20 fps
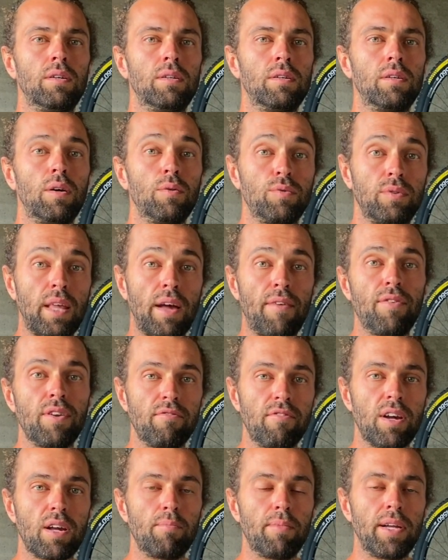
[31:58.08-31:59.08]
I would definitely
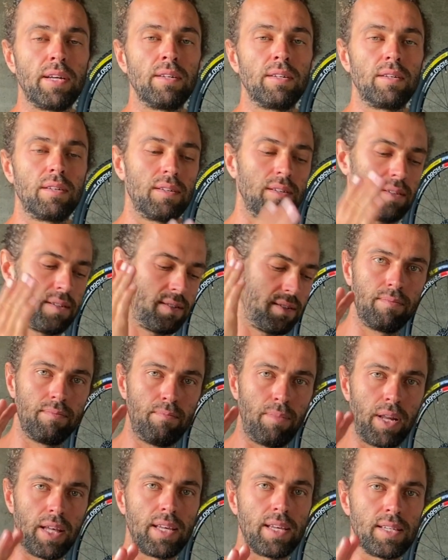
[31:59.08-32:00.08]
recommend,
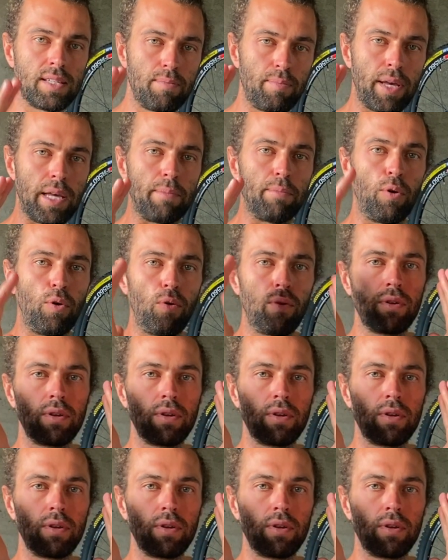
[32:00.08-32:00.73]
please people,